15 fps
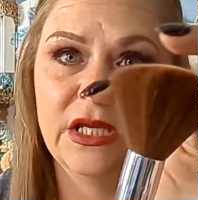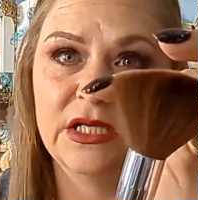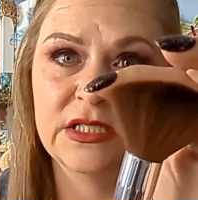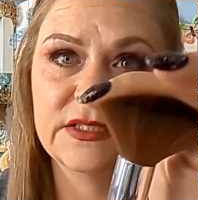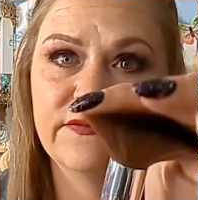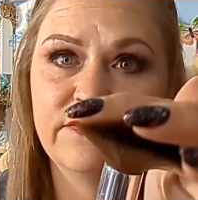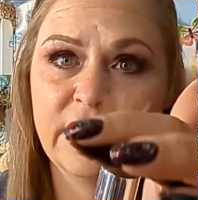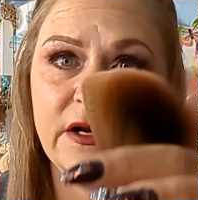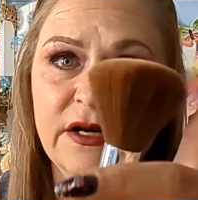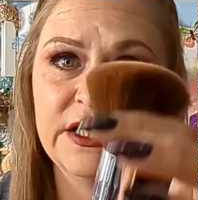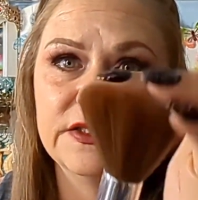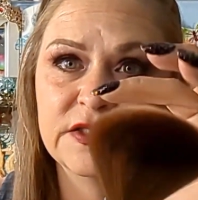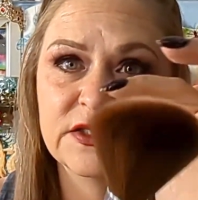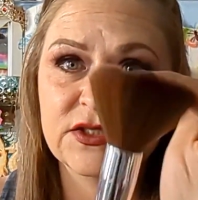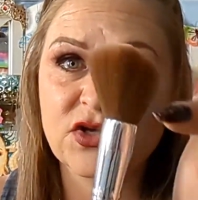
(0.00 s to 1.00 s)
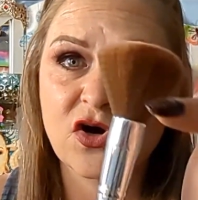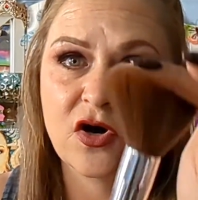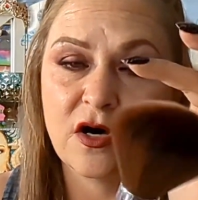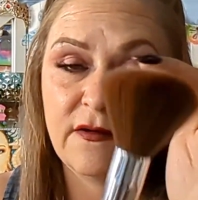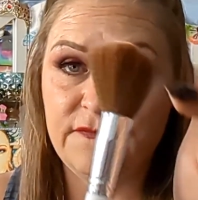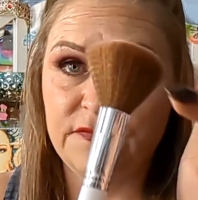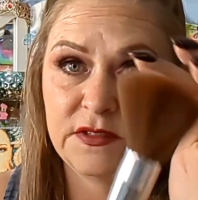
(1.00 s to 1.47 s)
It is very
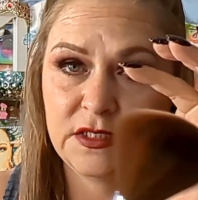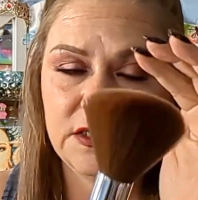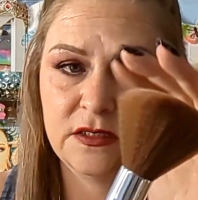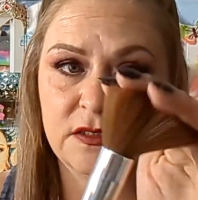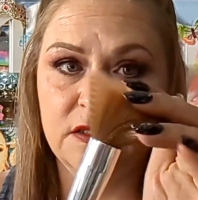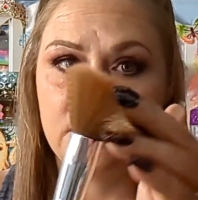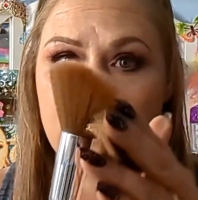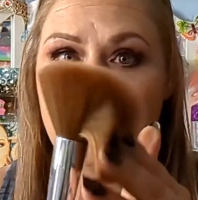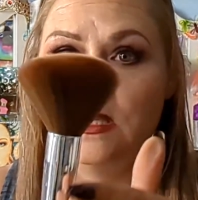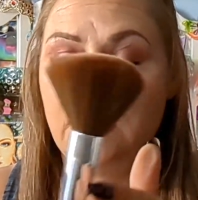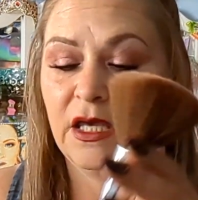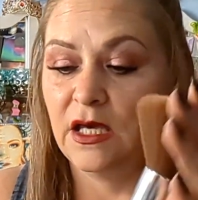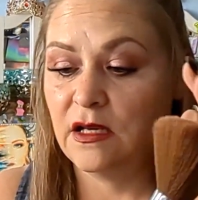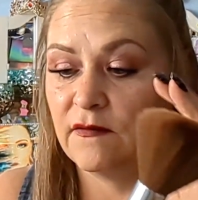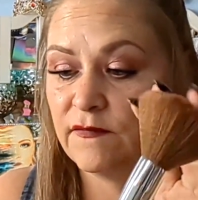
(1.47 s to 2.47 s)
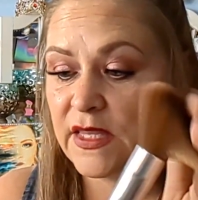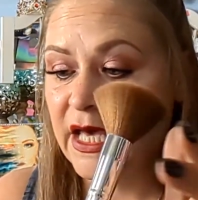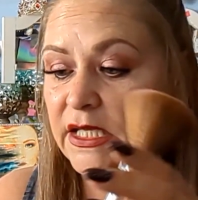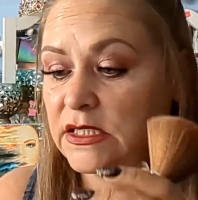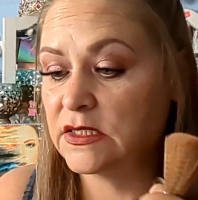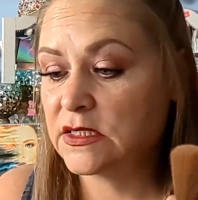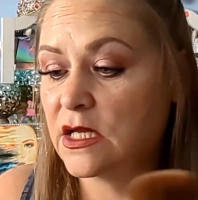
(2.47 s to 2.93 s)
soft. And if
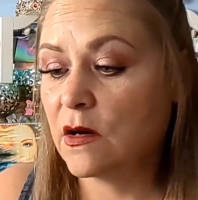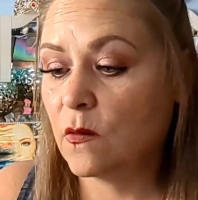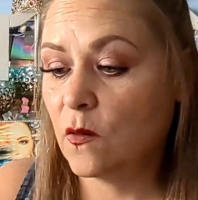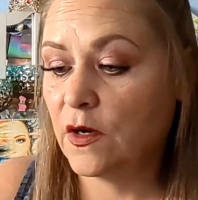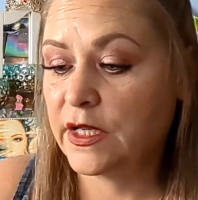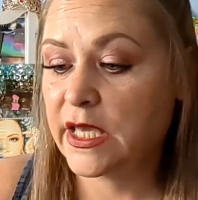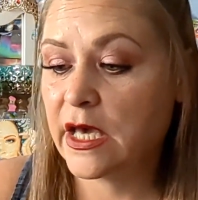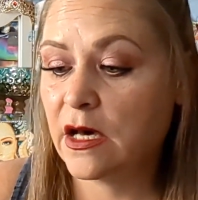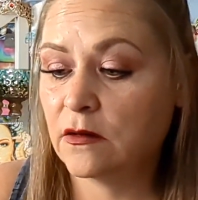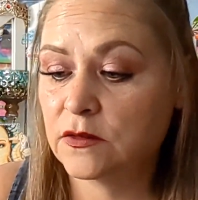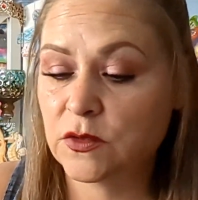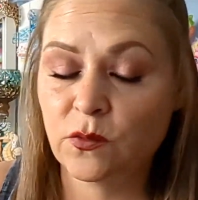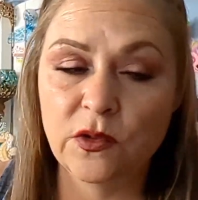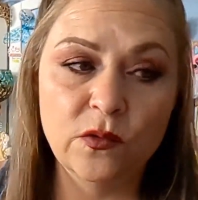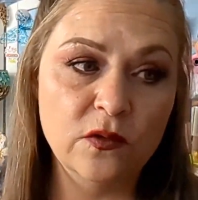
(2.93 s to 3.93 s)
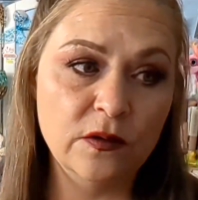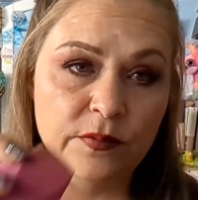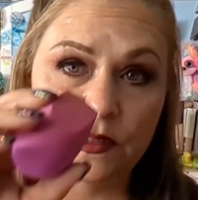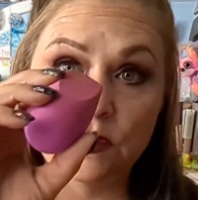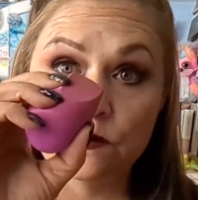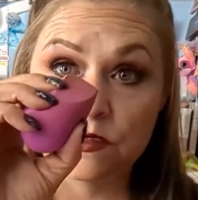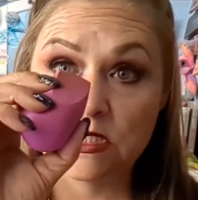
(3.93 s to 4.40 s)
that does not work out, we will be
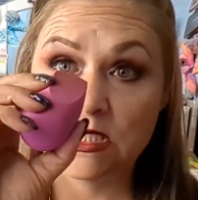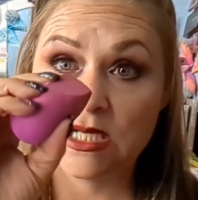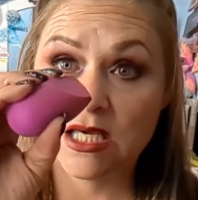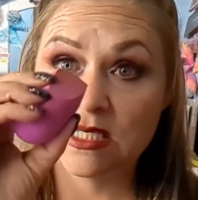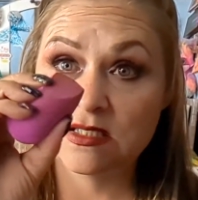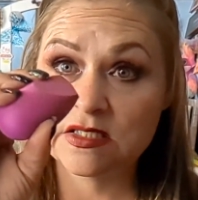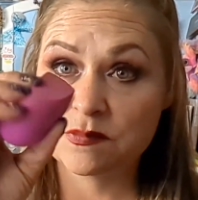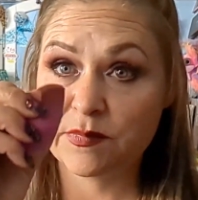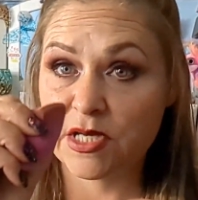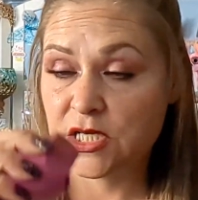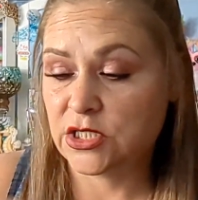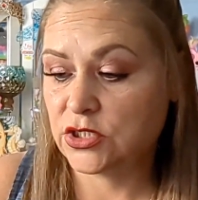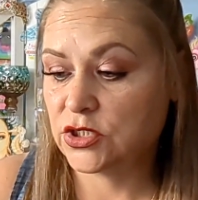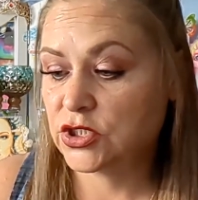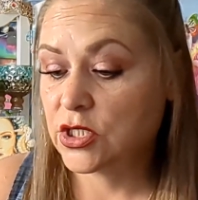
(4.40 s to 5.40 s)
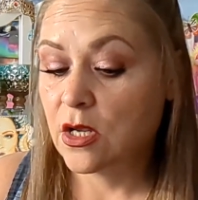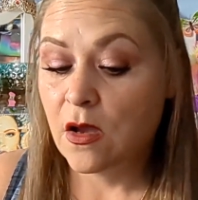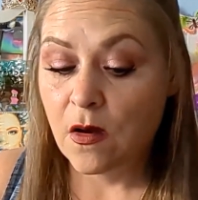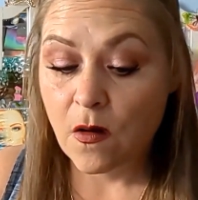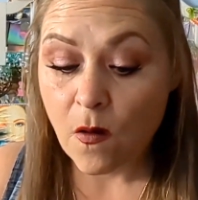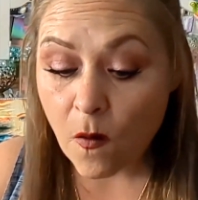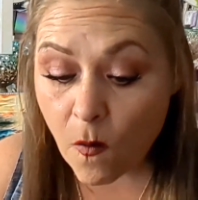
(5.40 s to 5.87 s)
using a sponge.
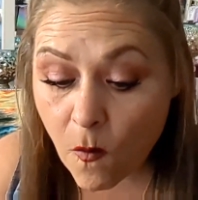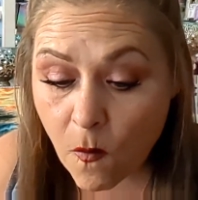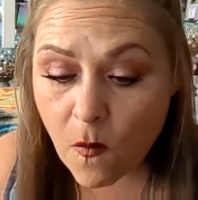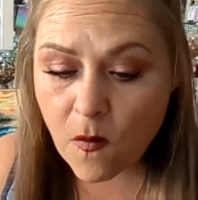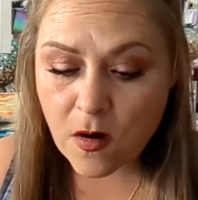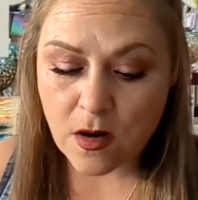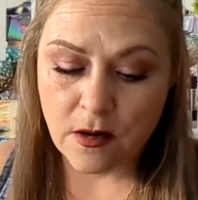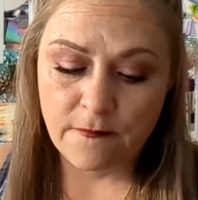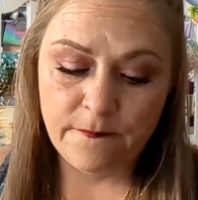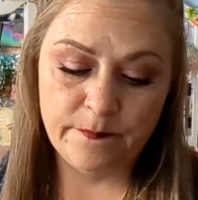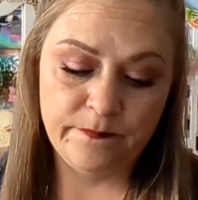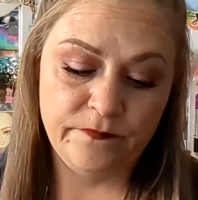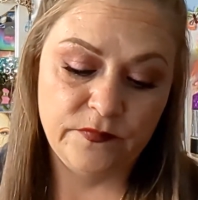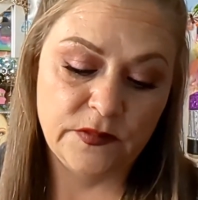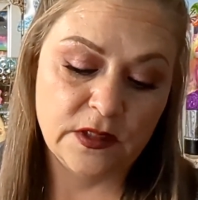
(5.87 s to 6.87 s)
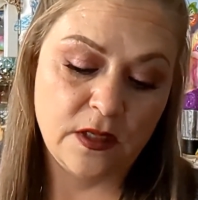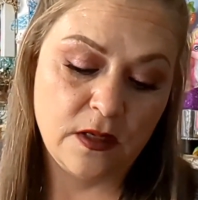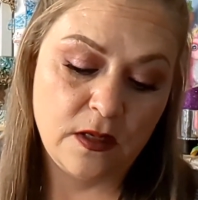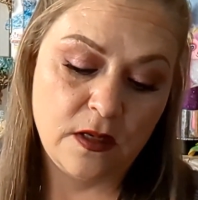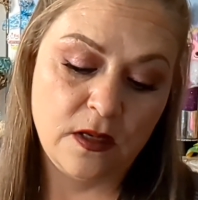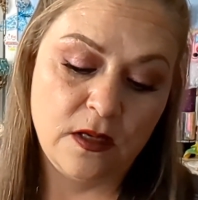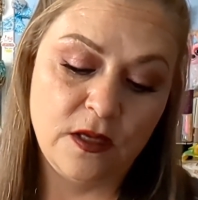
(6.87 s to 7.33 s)
Or
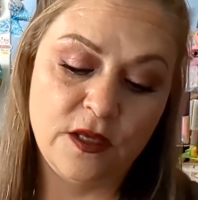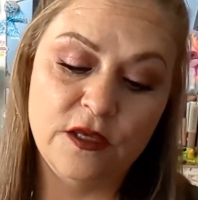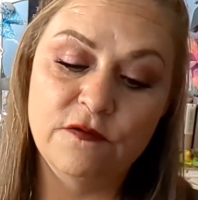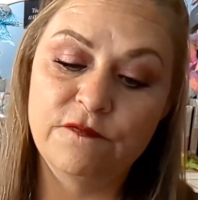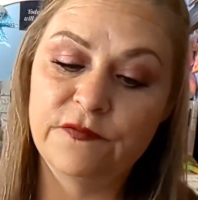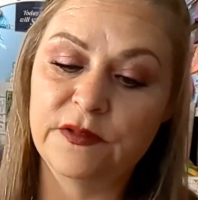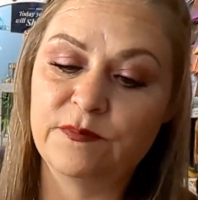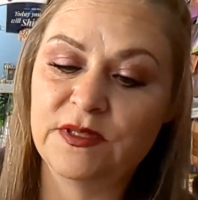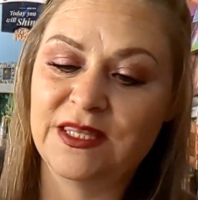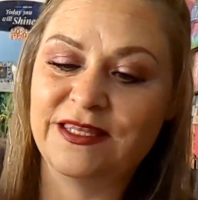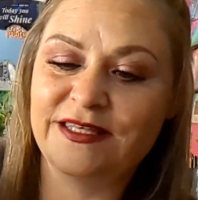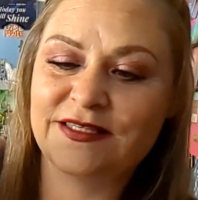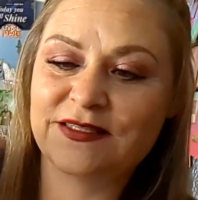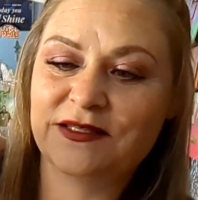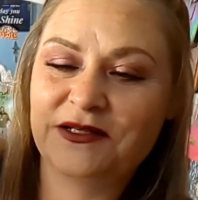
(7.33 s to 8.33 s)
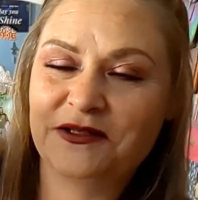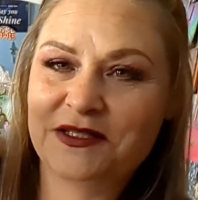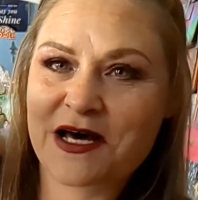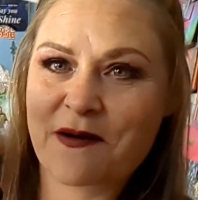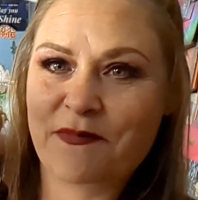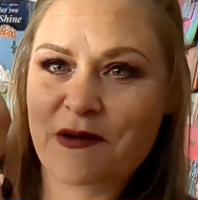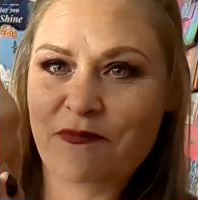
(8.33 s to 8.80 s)
you flip this little
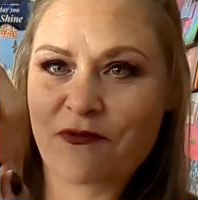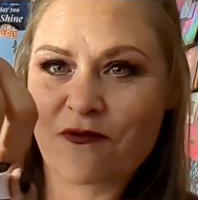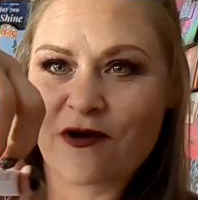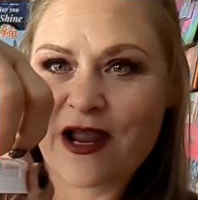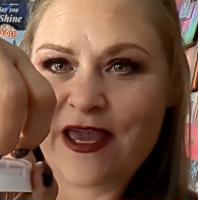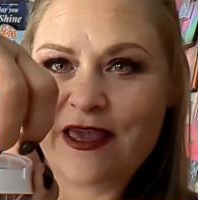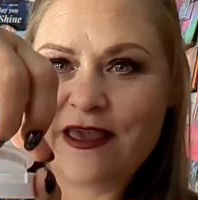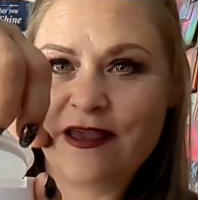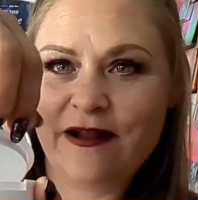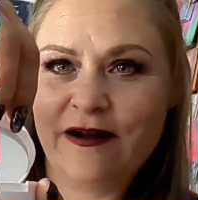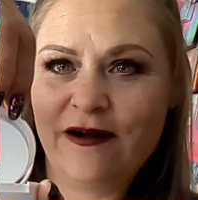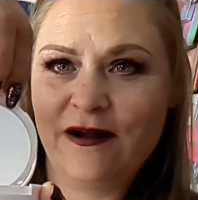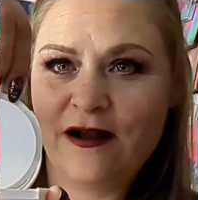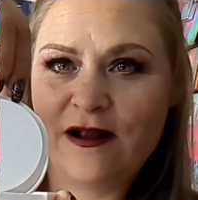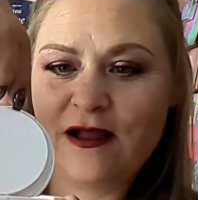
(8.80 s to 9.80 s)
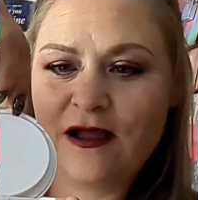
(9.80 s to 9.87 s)
top up right here.